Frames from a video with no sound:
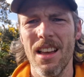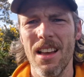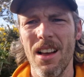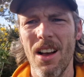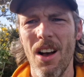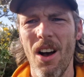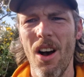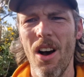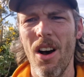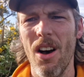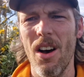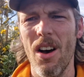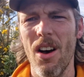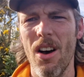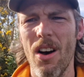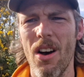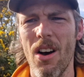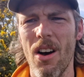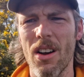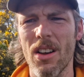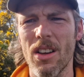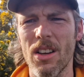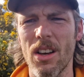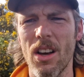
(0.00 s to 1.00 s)

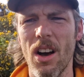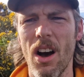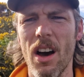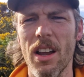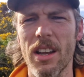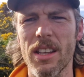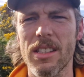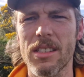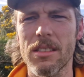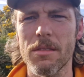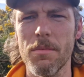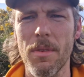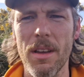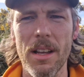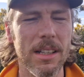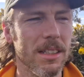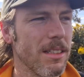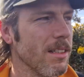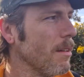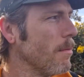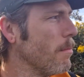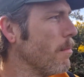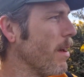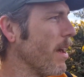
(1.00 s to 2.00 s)
Oh God, it smells
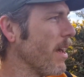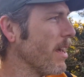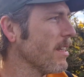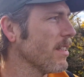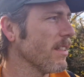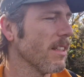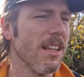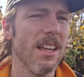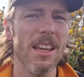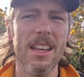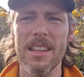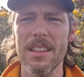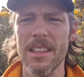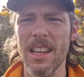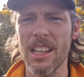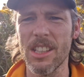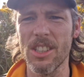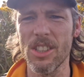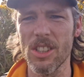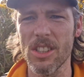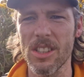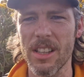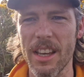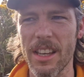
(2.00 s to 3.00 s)
amazing. It's
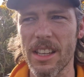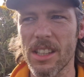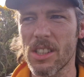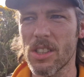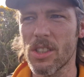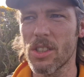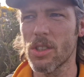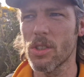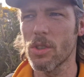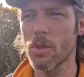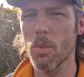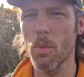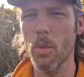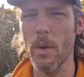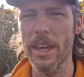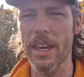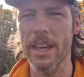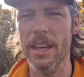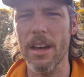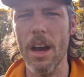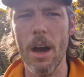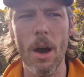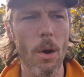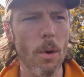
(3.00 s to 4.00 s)
just like
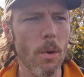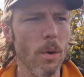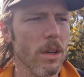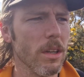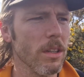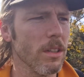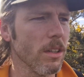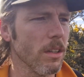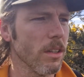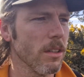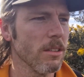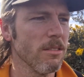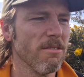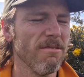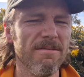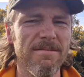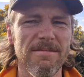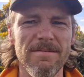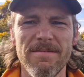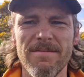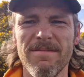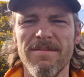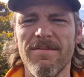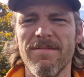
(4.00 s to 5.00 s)
sweet coconut.
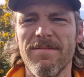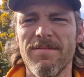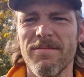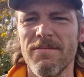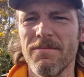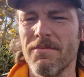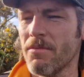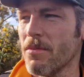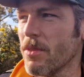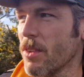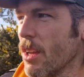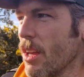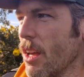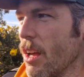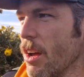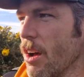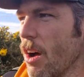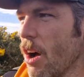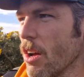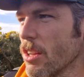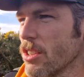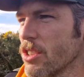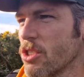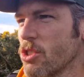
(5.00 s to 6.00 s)

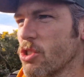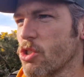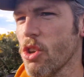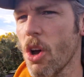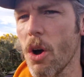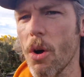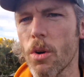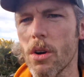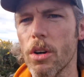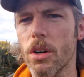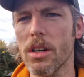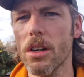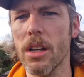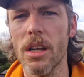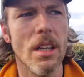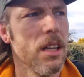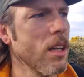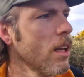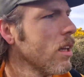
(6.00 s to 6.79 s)
Oh, it's so good.